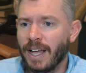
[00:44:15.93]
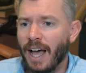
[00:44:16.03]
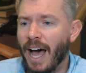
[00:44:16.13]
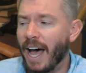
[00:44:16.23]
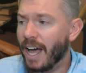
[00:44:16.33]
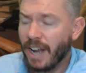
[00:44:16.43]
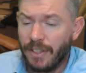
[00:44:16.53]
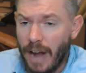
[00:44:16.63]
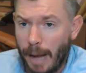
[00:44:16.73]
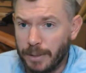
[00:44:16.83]
Uh, another
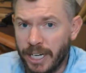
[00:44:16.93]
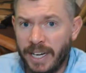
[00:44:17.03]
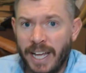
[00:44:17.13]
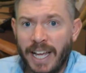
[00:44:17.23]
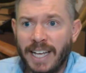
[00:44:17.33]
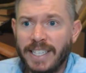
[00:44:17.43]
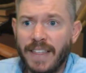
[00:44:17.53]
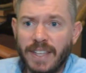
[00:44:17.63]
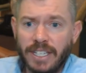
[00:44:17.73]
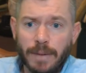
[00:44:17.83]
option is that
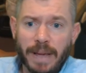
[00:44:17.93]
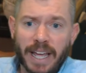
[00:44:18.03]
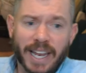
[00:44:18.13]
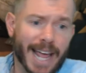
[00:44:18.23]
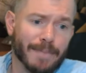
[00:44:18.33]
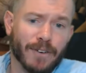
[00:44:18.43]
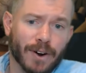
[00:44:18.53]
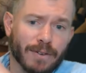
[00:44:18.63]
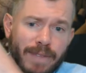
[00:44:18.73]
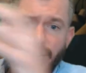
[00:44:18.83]
this could be a name
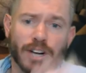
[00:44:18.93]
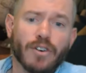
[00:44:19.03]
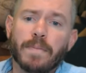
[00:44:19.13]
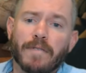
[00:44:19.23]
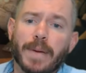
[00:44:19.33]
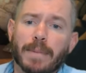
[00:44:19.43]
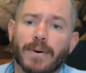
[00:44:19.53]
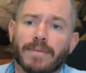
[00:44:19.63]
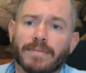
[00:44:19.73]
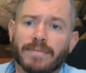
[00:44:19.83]
for like a group of people
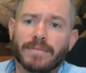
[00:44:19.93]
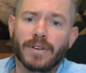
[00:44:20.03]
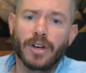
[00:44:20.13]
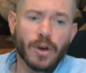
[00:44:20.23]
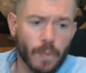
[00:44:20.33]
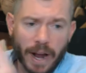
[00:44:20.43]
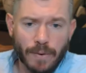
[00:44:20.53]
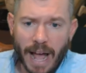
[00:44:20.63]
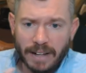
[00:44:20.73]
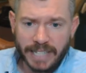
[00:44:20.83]
who went
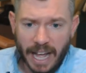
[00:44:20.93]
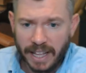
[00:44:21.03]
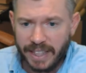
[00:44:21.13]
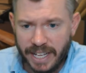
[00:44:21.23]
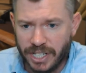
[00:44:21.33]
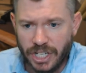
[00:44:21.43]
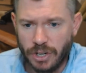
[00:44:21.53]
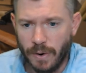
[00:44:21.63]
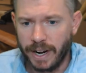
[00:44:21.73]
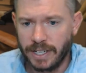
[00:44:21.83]
around telling these
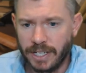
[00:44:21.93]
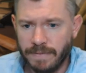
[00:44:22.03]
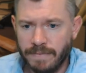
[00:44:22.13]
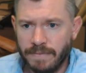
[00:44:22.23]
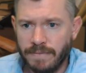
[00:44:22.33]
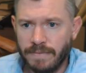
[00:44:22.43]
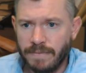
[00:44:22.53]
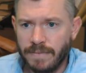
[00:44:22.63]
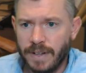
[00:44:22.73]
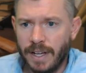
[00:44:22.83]
stories.
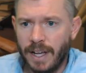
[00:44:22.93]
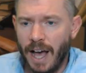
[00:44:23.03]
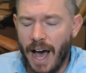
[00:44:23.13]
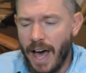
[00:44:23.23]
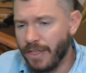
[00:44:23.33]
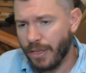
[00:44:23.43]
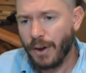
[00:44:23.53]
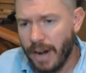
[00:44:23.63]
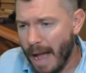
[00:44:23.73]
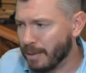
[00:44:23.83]
Uh, the third
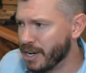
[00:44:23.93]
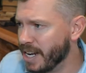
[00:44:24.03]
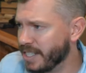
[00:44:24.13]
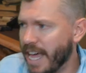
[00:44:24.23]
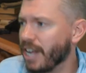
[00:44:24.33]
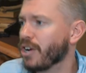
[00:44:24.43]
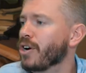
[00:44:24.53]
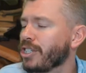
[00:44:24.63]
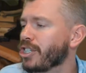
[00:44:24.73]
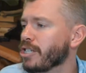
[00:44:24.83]
option is that it
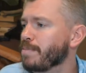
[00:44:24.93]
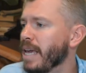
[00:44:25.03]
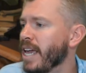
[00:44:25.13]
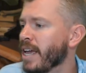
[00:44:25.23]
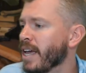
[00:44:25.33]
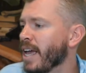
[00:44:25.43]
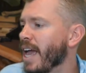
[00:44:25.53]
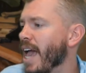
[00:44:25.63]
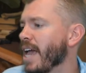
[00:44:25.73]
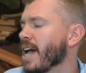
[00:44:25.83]
could just be
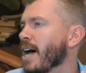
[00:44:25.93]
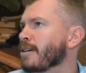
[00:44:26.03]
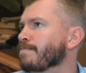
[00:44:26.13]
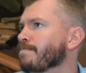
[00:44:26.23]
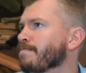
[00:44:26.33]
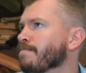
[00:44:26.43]
a, um,